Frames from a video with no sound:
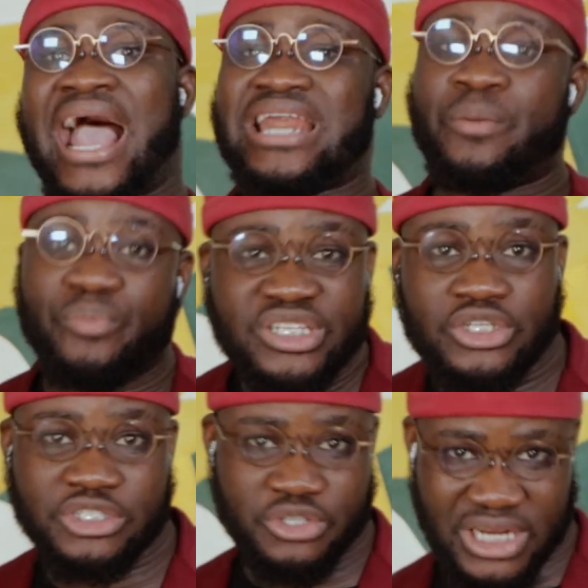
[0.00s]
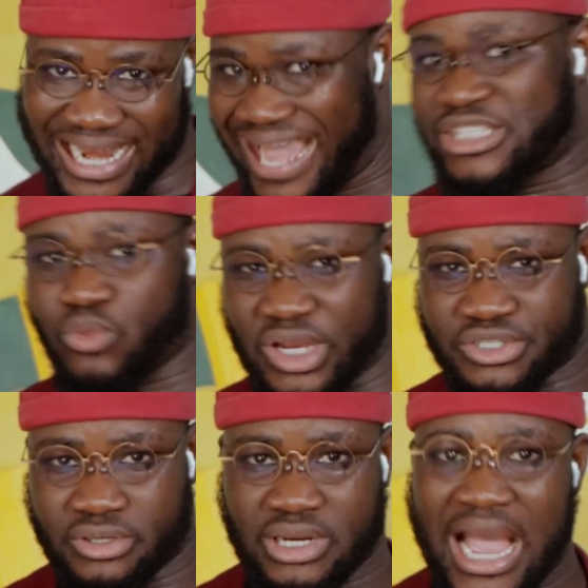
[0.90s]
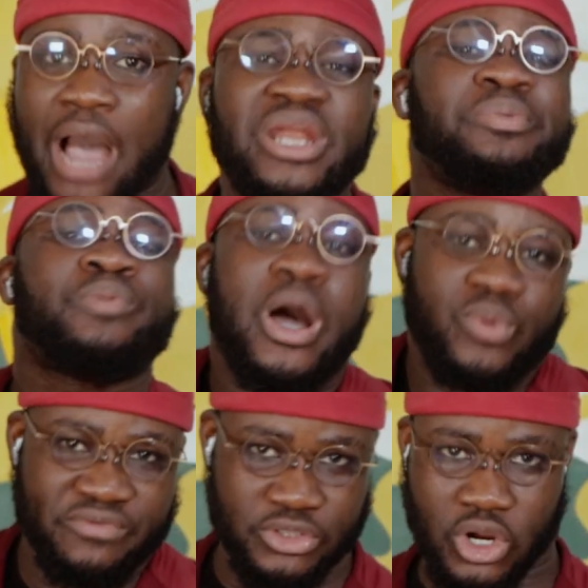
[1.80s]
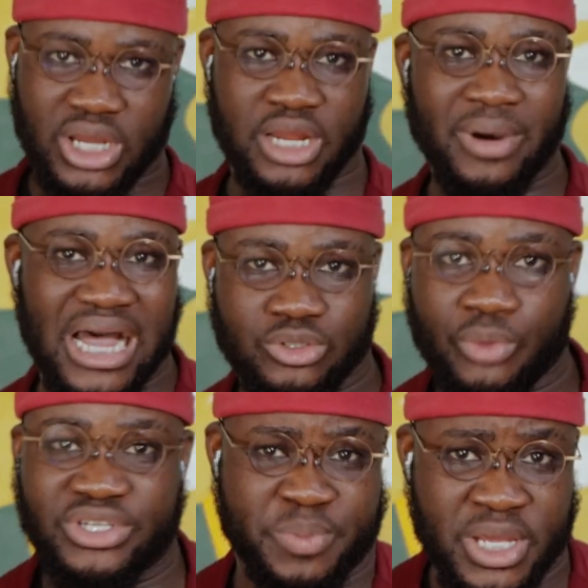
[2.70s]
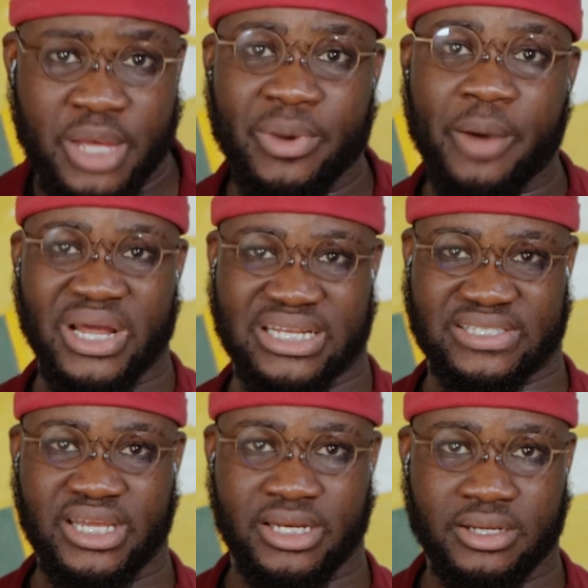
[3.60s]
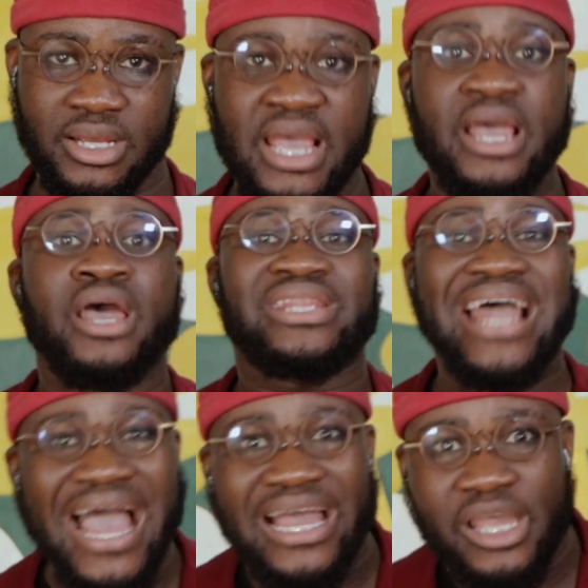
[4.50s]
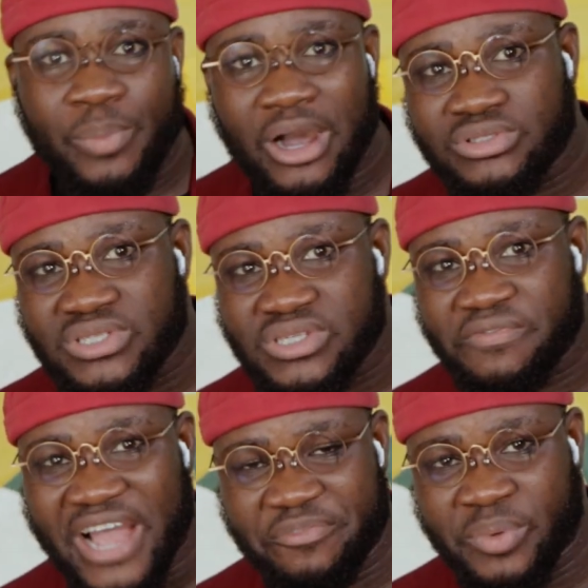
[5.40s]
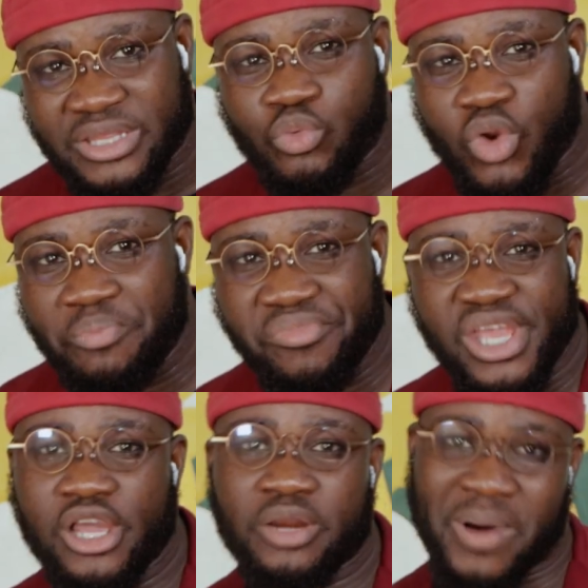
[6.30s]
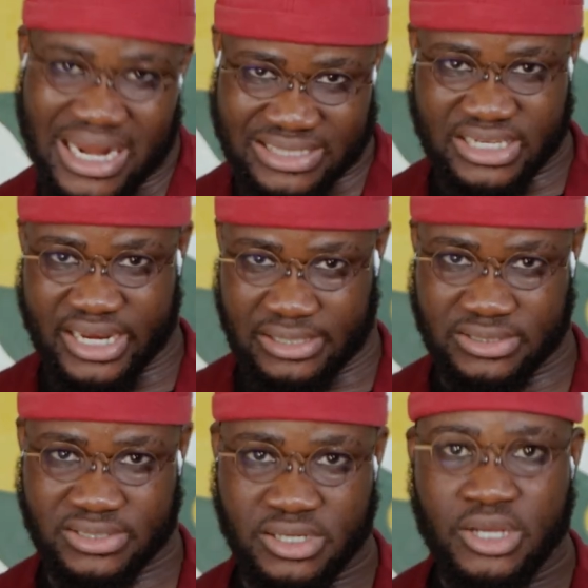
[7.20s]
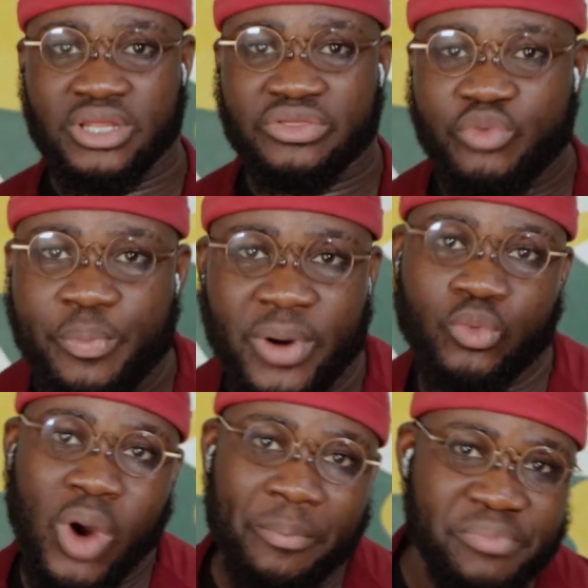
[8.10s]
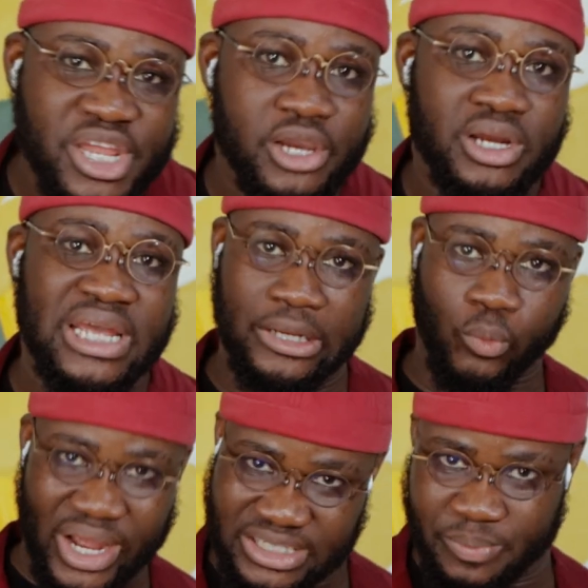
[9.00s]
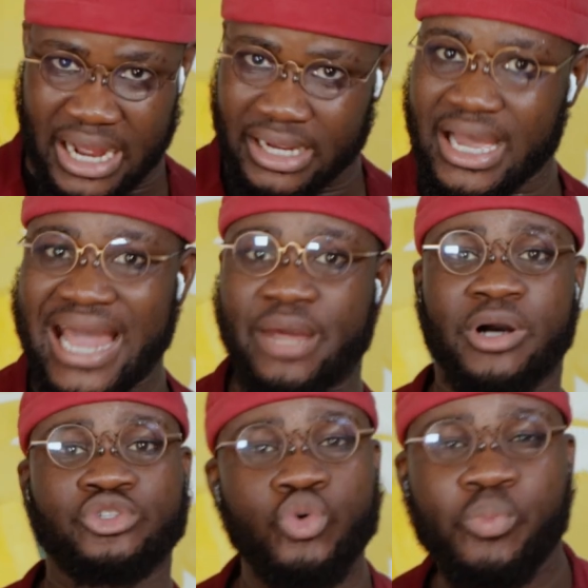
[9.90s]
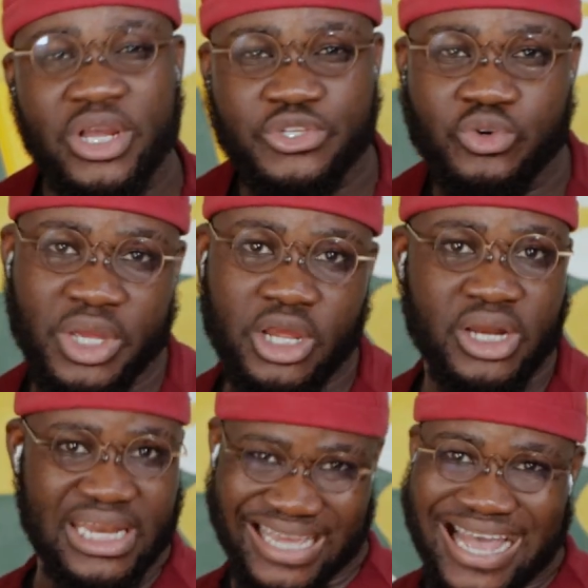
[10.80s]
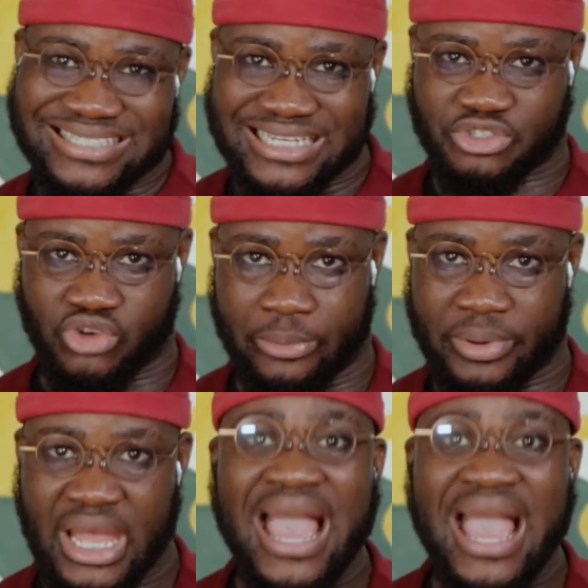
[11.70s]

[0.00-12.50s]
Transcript: And that brings us to the ninth question. How many people are we even talking about when we speak about Palestine? There are about 5.3 million Palestinians, 3.1 million in the West Bank, and about 2.2 million in the Gaza Strip.